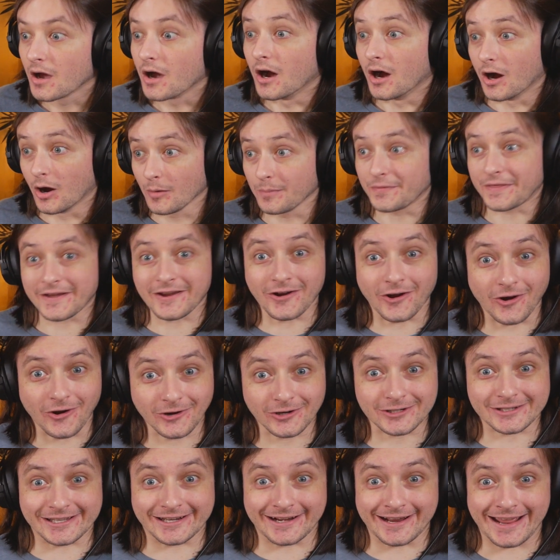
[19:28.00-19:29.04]
Oh, they
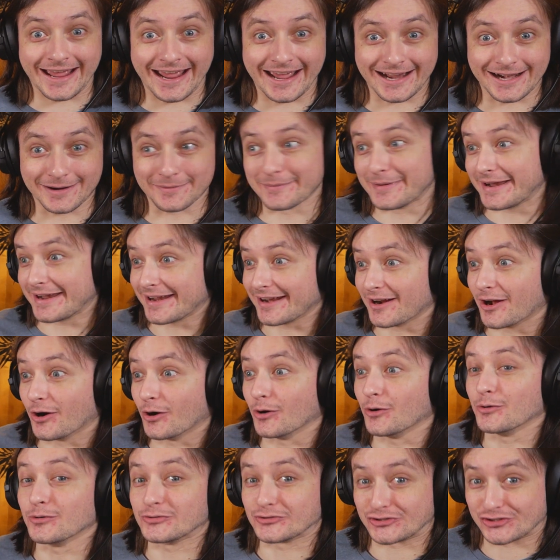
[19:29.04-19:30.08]
are gonna animate.
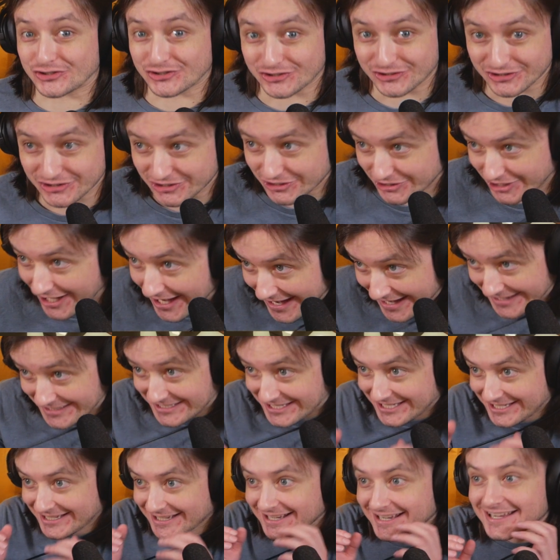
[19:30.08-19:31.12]
Oh shit.